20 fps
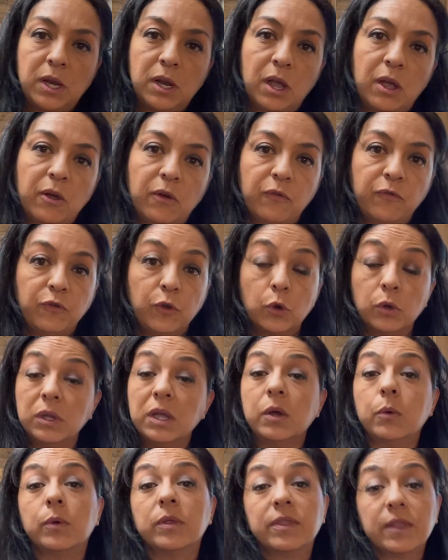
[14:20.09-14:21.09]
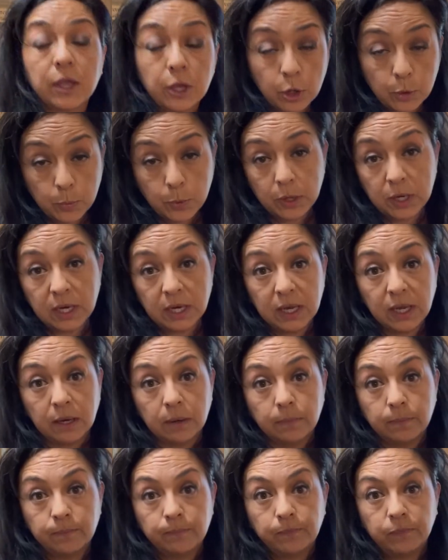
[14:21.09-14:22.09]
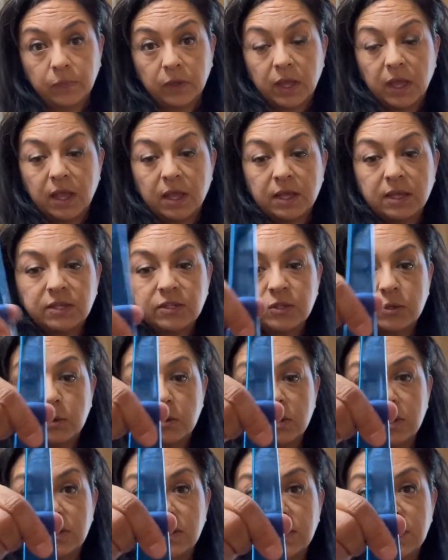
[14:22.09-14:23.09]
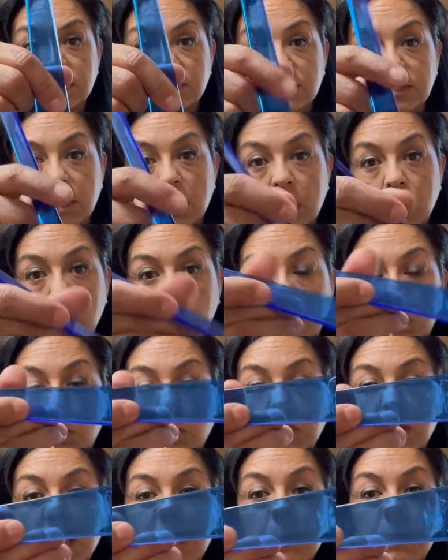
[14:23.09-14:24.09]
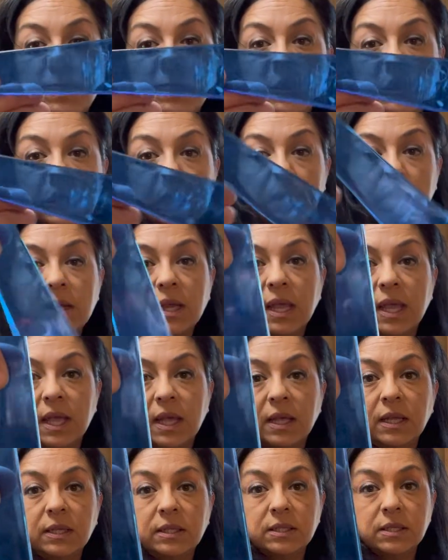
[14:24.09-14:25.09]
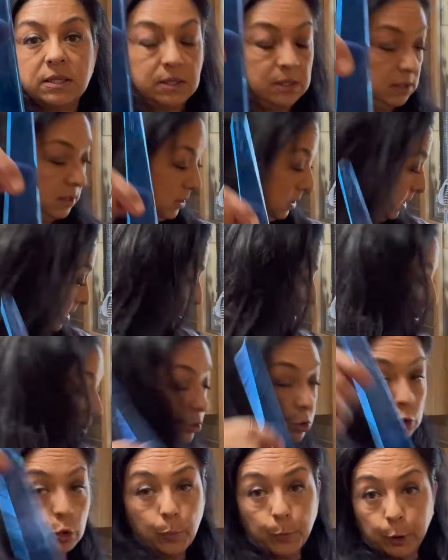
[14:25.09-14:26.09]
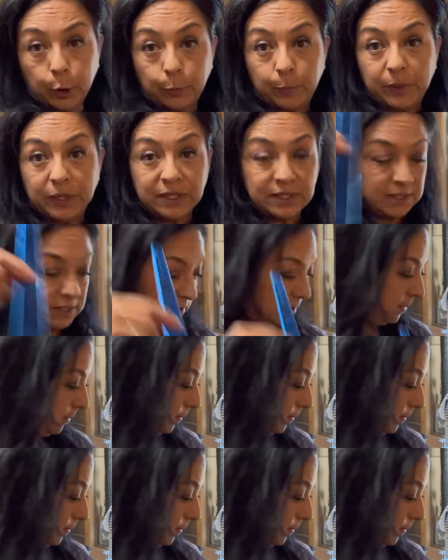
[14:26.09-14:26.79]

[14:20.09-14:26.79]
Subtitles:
of your liquid that you're putting in. Okay, so this is what would come in the little kit, dual purpose.